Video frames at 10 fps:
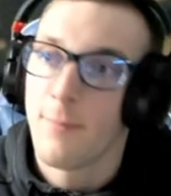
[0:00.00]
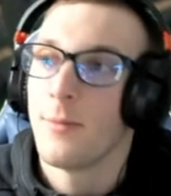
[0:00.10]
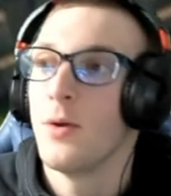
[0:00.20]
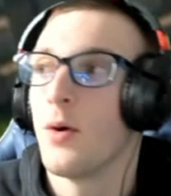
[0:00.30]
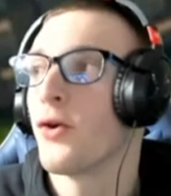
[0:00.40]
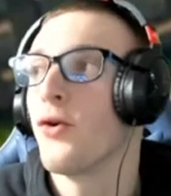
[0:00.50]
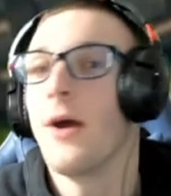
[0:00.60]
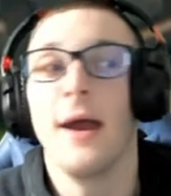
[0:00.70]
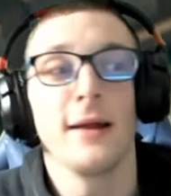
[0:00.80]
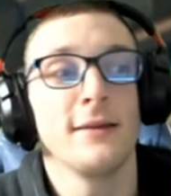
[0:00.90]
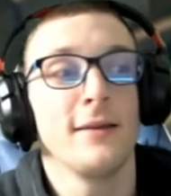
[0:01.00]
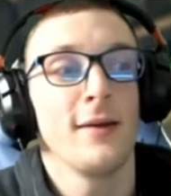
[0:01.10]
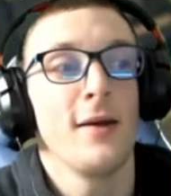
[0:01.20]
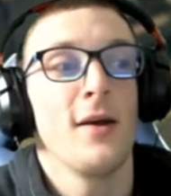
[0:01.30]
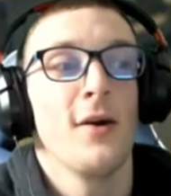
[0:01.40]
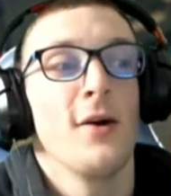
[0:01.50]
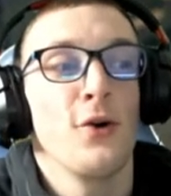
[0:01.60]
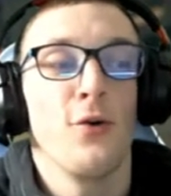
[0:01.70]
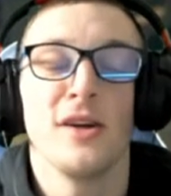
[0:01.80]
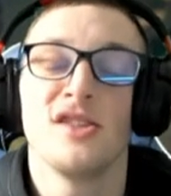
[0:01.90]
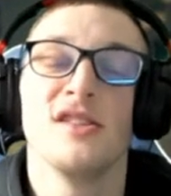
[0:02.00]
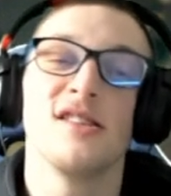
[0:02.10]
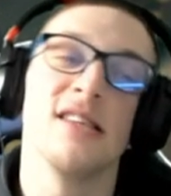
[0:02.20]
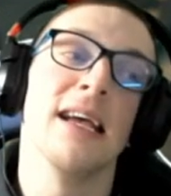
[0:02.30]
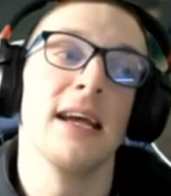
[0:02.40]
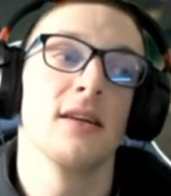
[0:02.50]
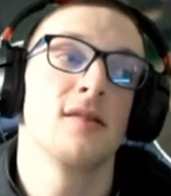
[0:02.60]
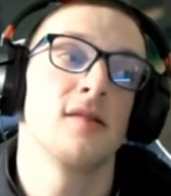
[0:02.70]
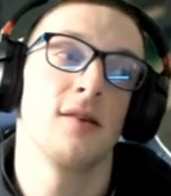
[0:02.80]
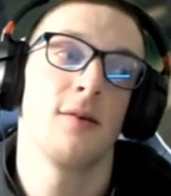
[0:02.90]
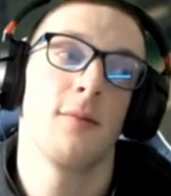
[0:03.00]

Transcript: You are correct. Question six.